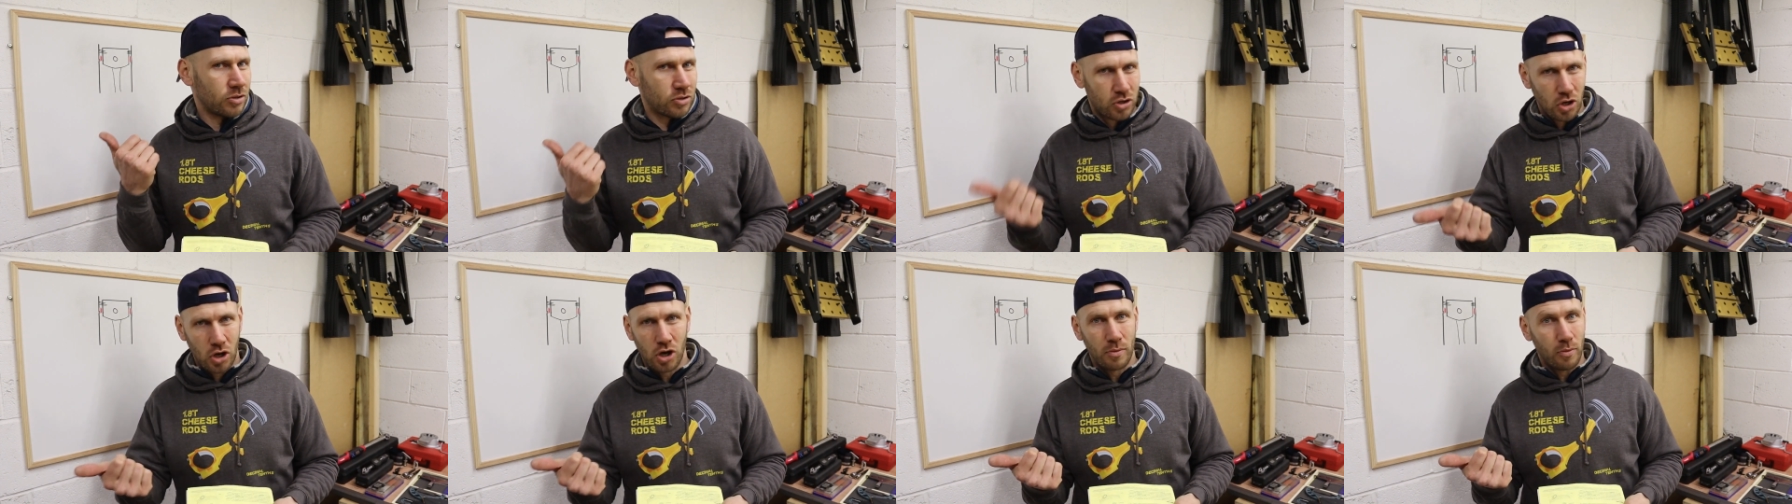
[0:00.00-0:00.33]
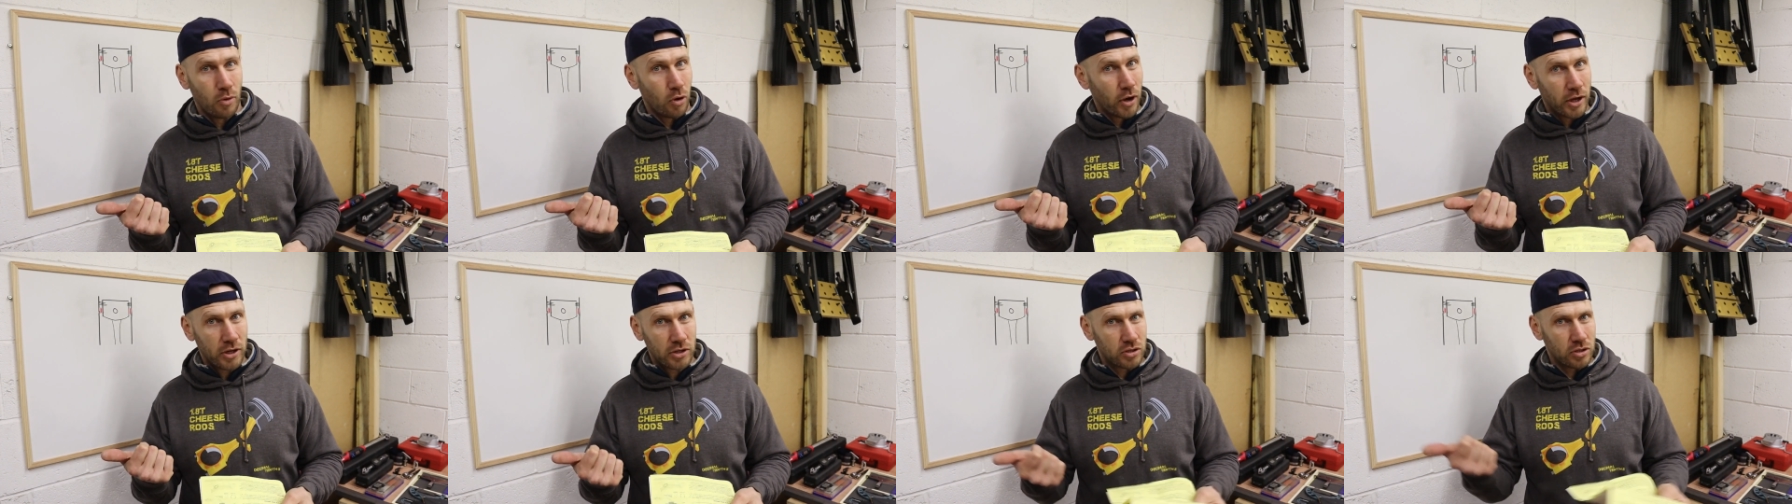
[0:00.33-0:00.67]

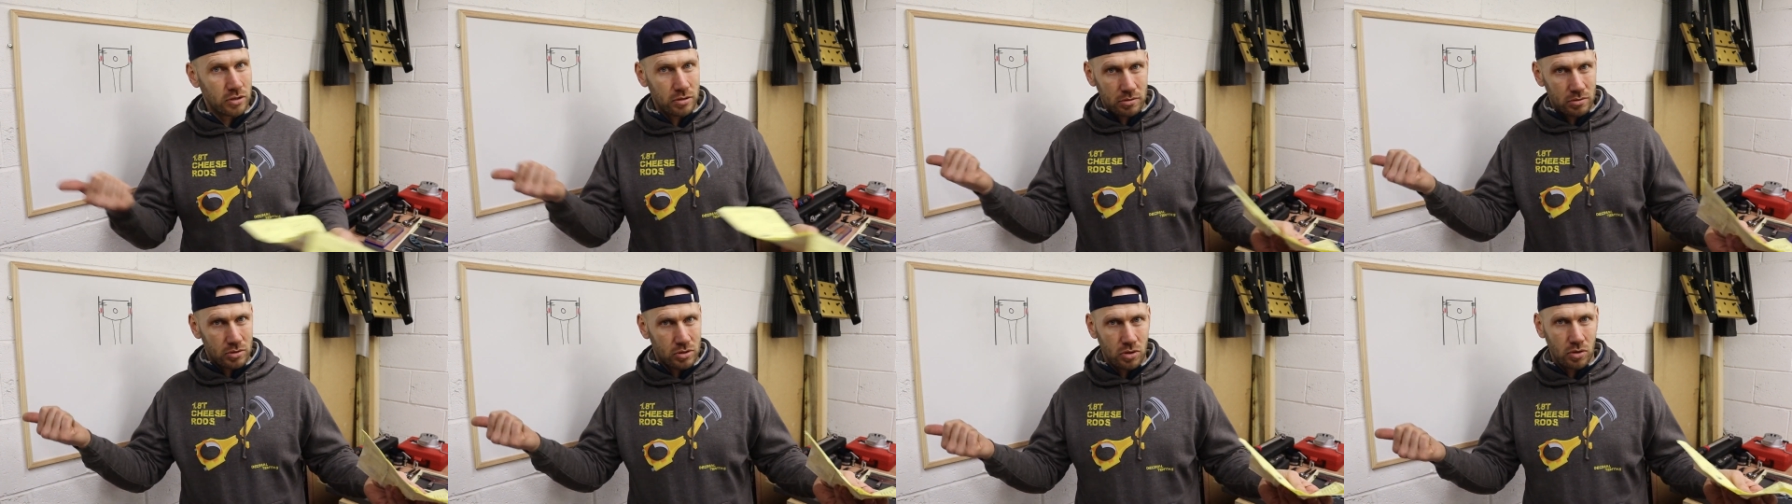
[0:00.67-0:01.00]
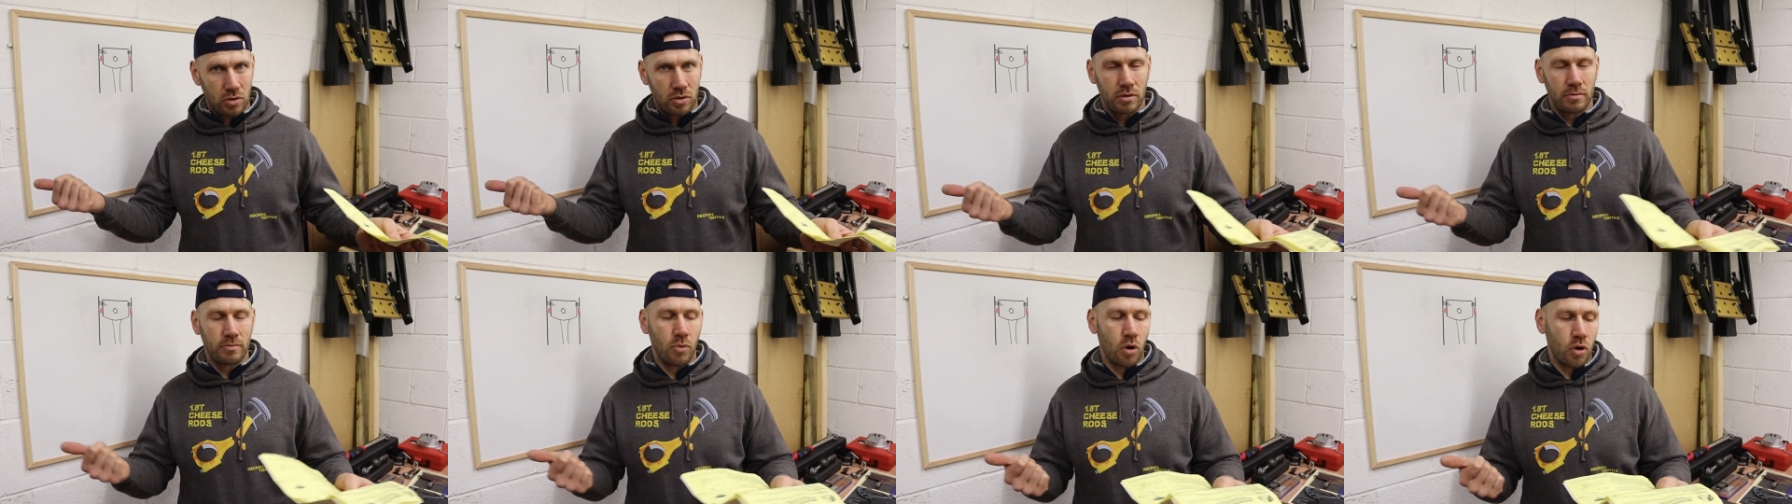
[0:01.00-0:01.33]
turbo engine,
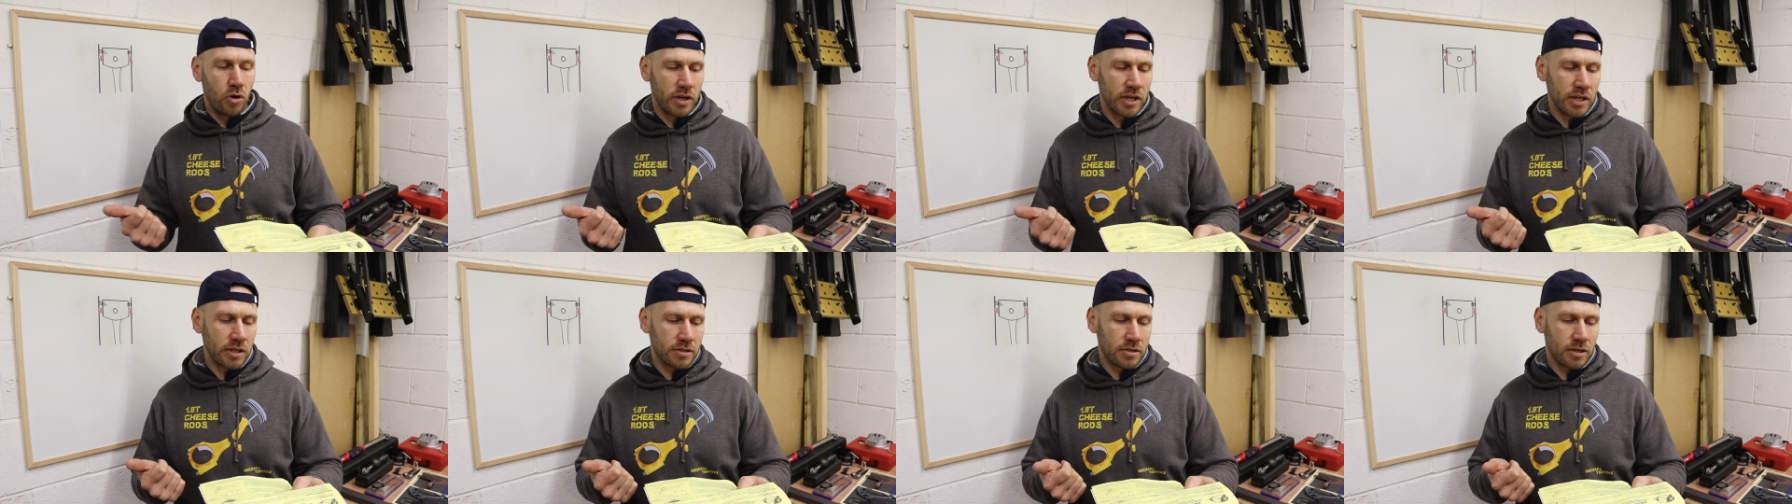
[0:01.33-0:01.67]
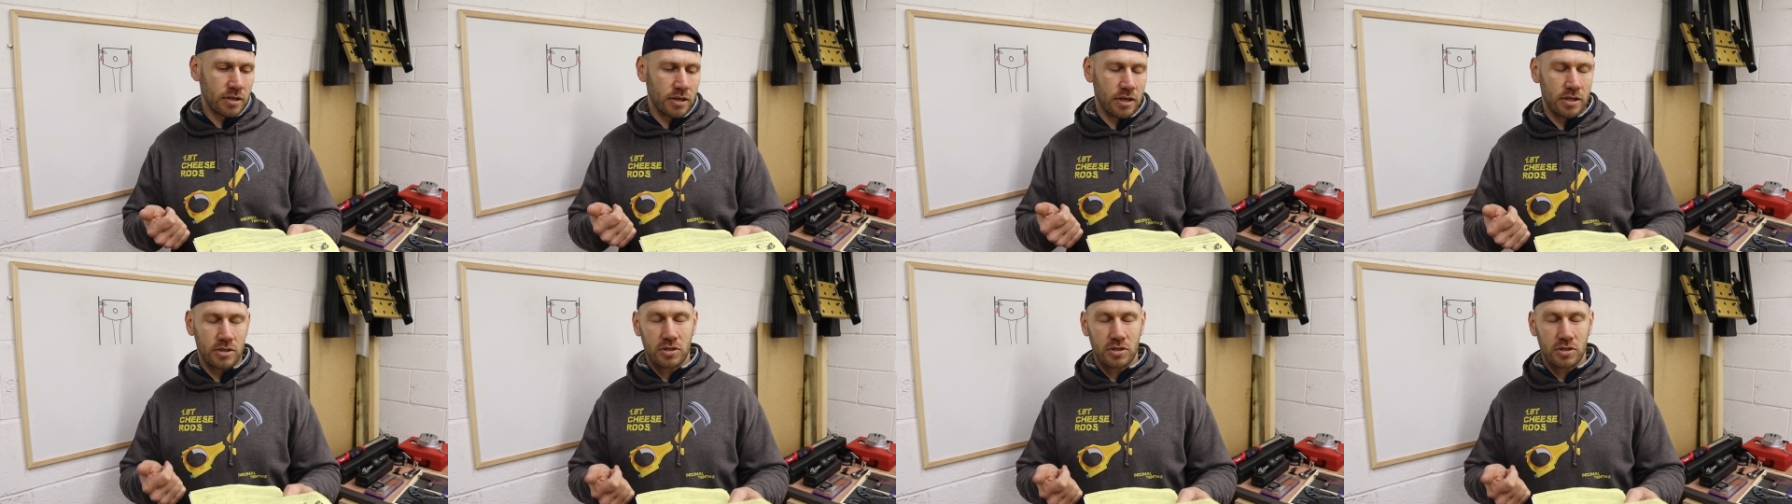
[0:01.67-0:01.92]
so more heat.